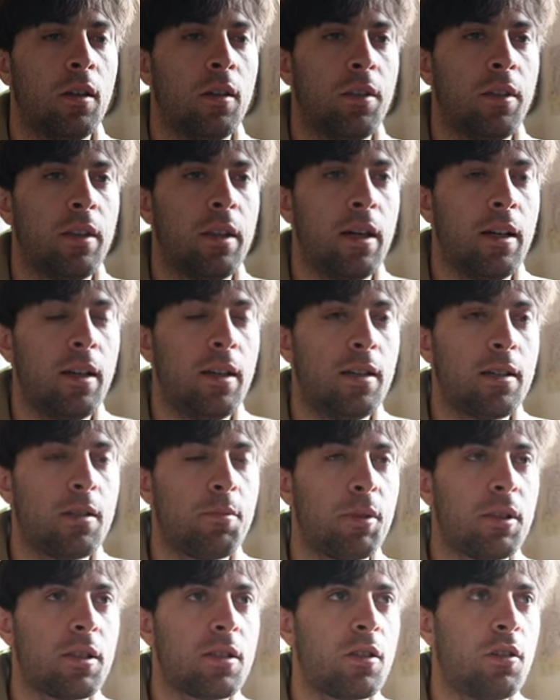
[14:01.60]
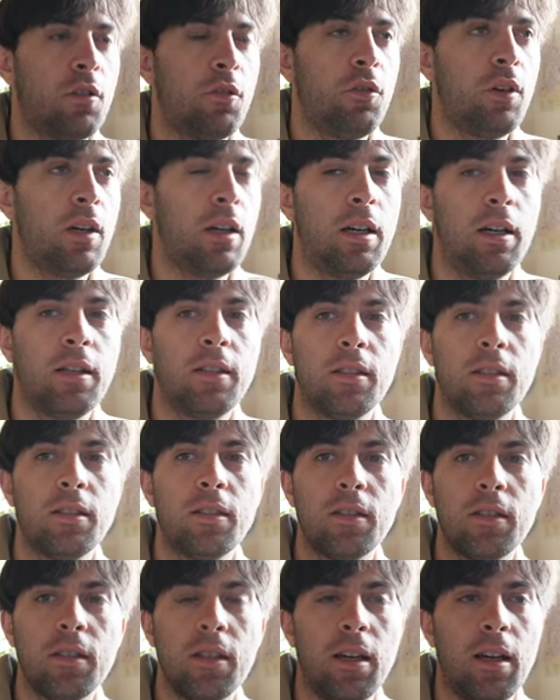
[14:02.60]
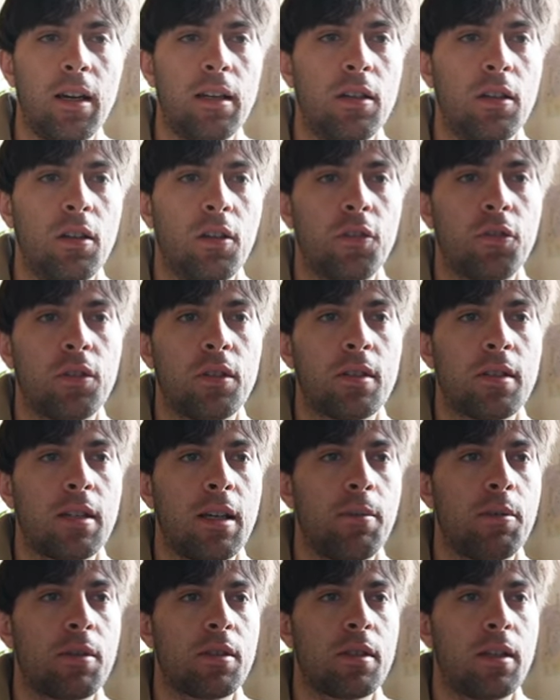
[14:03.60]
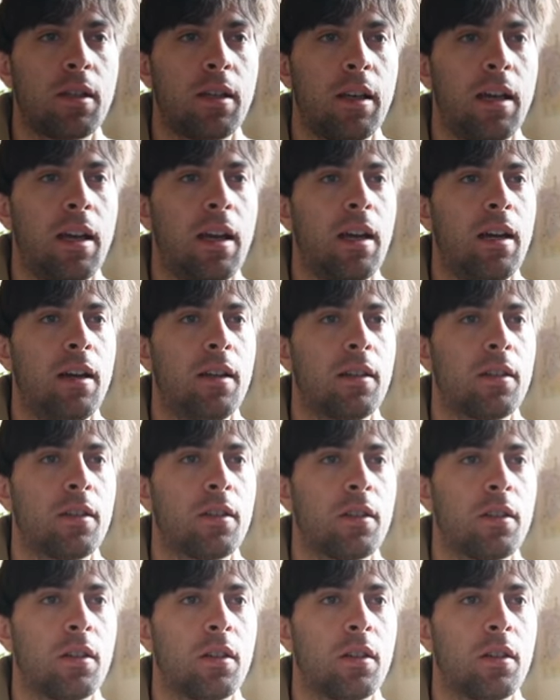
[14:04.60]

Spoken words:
Nice, but so far I didn't hear any of the samples that I added.